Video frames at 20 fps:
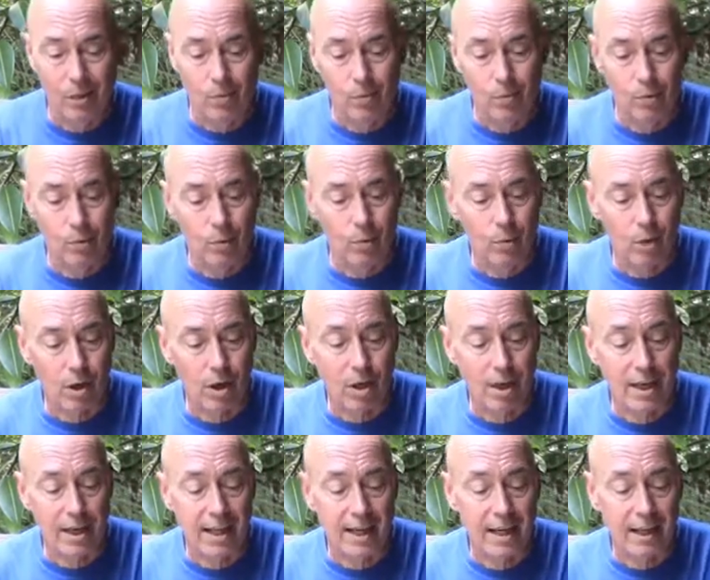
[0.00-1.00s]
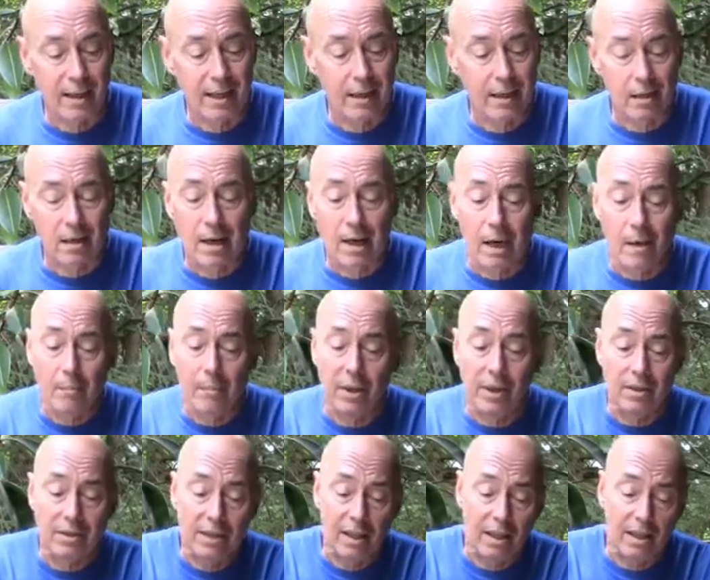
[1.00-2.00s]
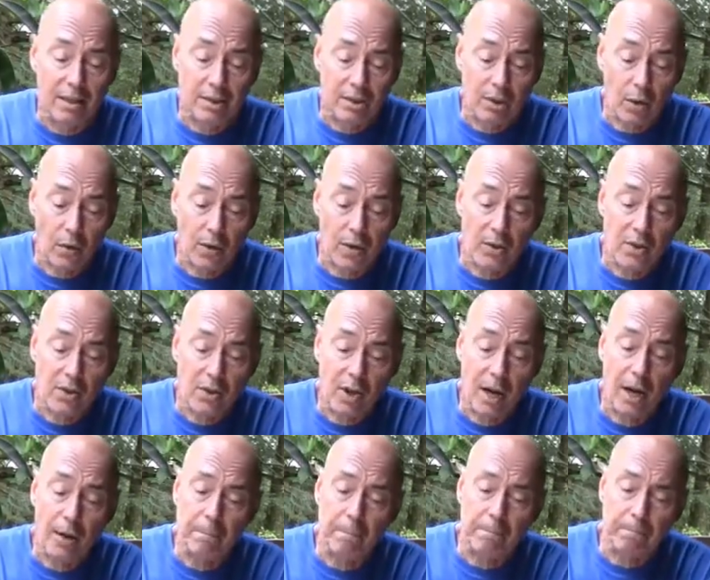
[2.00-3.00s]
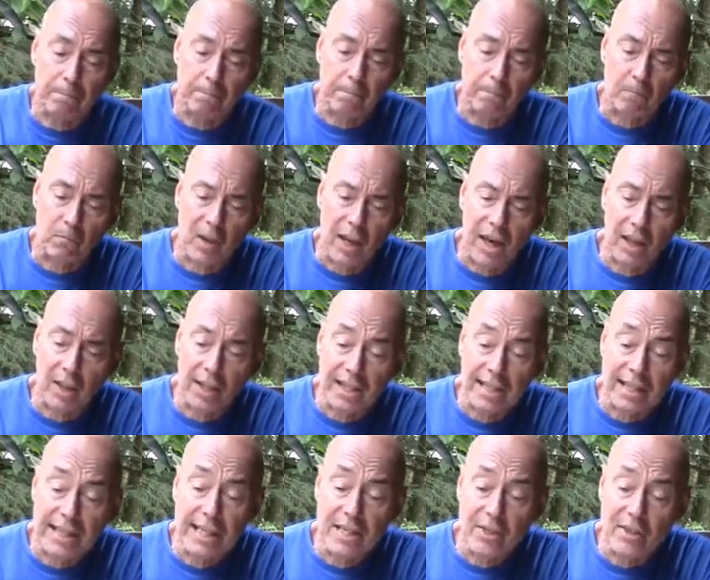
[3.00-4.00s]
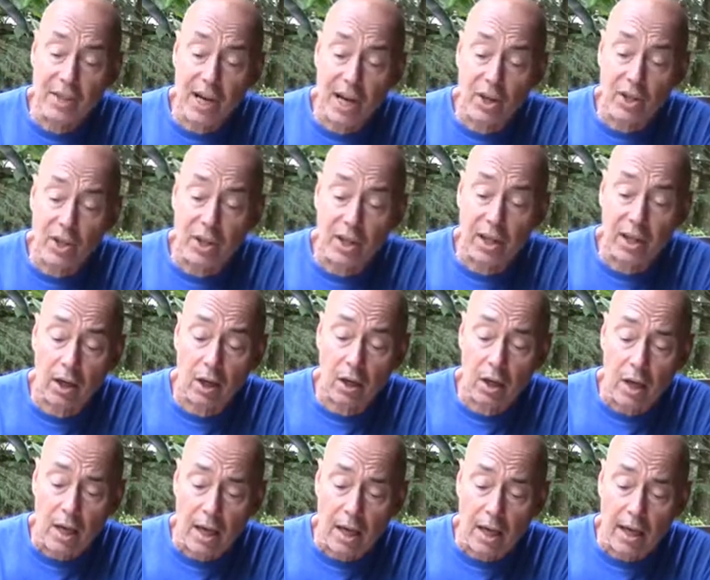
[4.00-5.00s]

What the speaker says: we'll work on that later. But so this LED section here